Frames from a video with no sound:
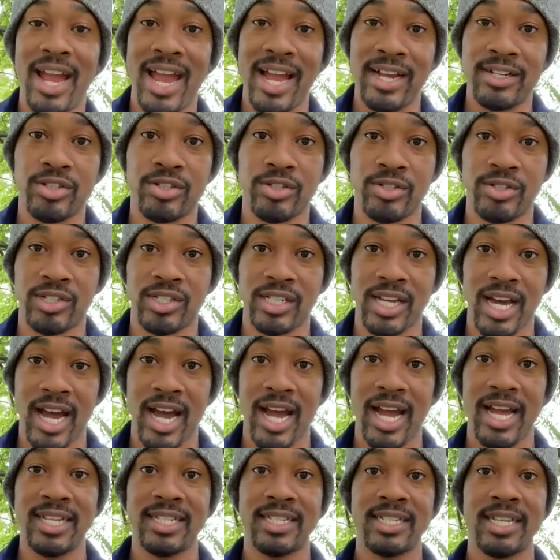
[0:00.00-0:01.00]

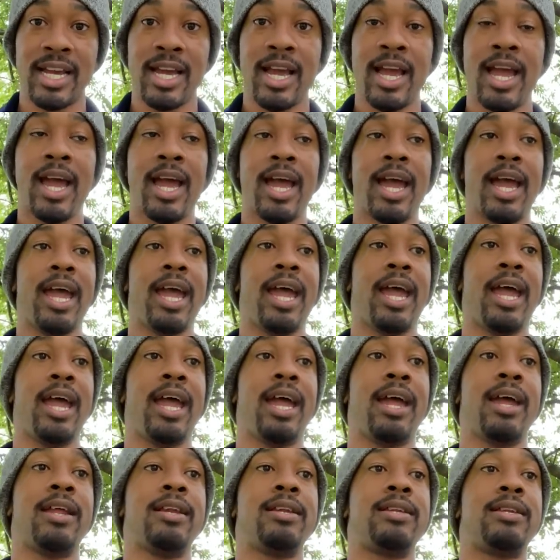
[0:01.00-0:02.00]
exercise.
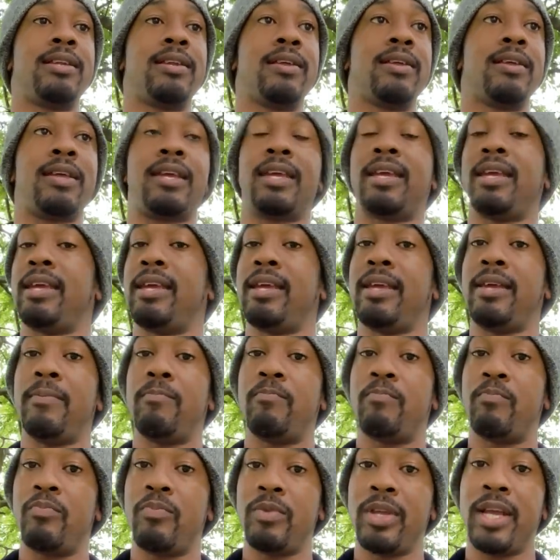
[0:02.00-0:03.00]
And he,
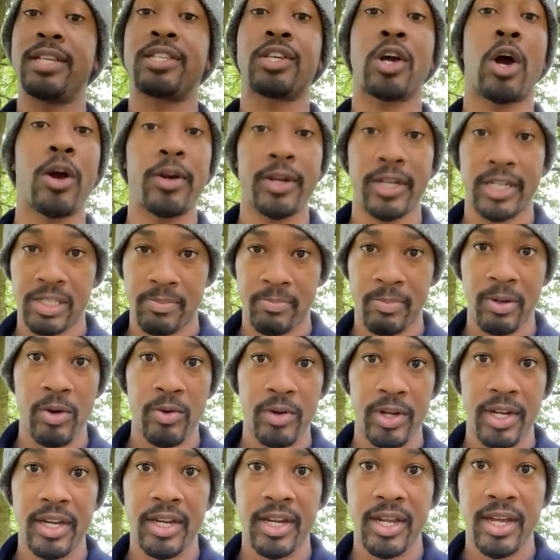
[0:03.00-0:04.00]
his heart
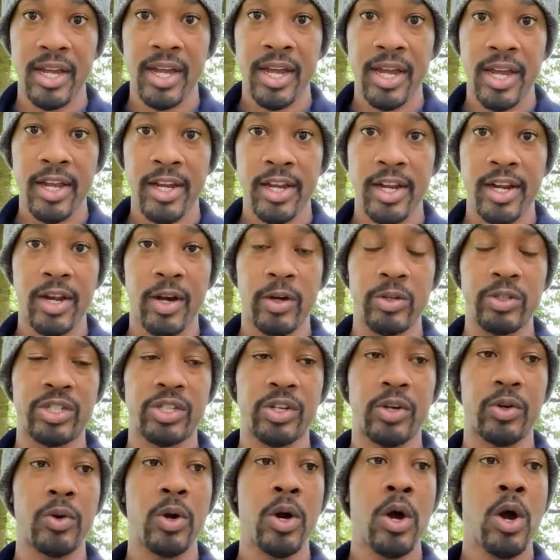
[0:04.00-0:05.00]
exploded, you know?
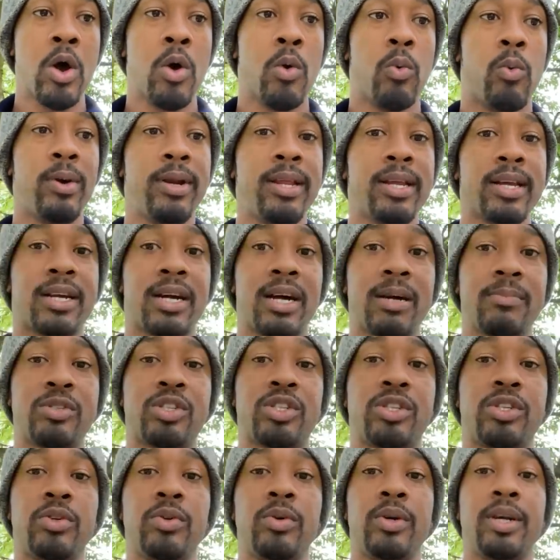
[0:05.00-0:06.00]
So when it comes
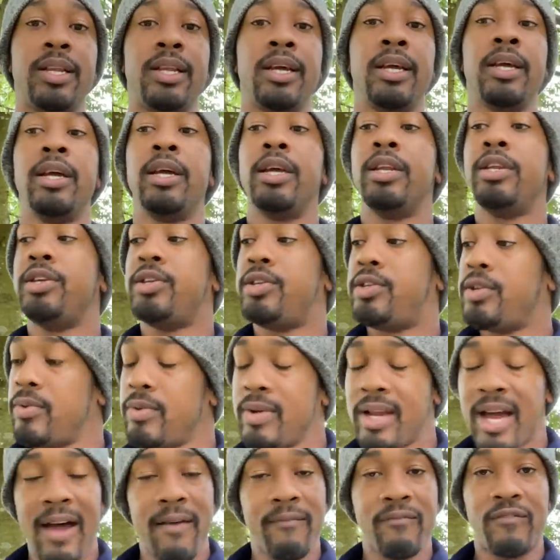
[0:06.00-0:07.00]
to it, do
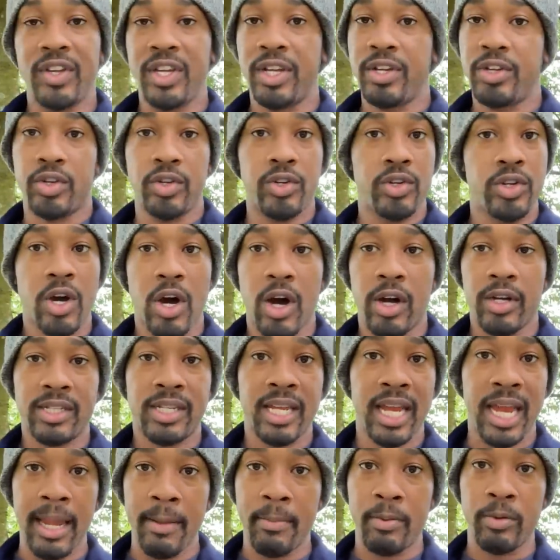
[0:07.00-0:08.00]
not feed your dog
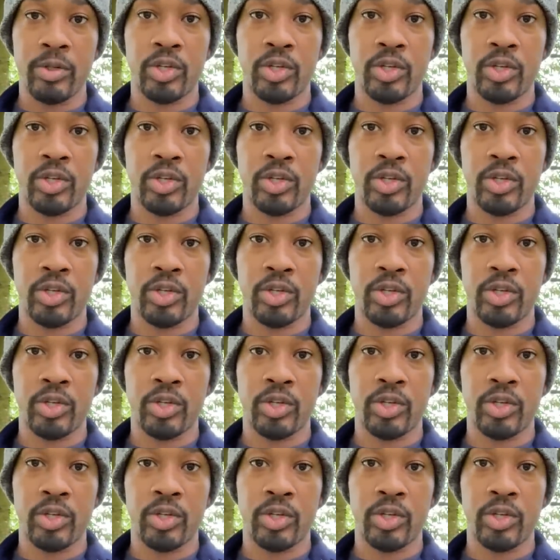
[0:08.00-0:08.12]
table